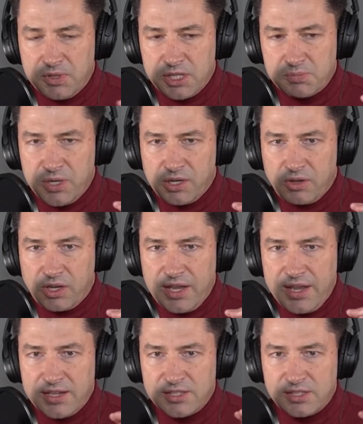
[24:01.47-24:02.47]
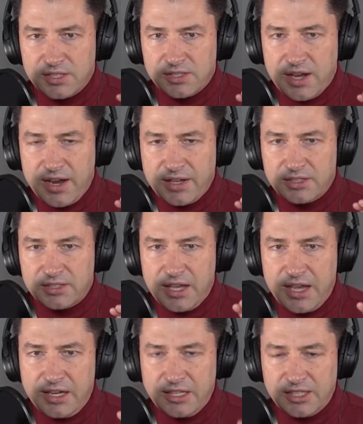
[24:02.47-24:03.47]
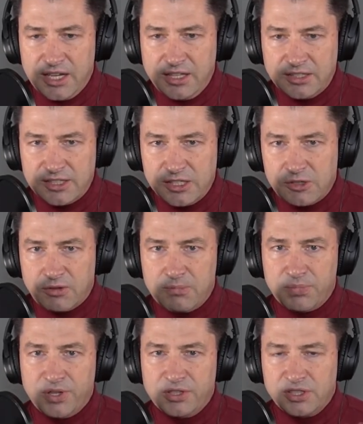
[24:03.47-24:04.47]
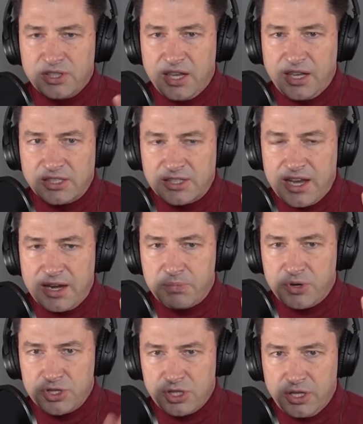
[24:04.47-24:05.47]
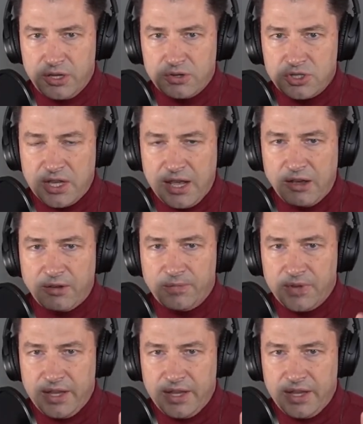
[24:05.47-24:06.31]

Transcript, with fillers: in this particular case decides that it's getting sensor input saying it's got to push the nose down,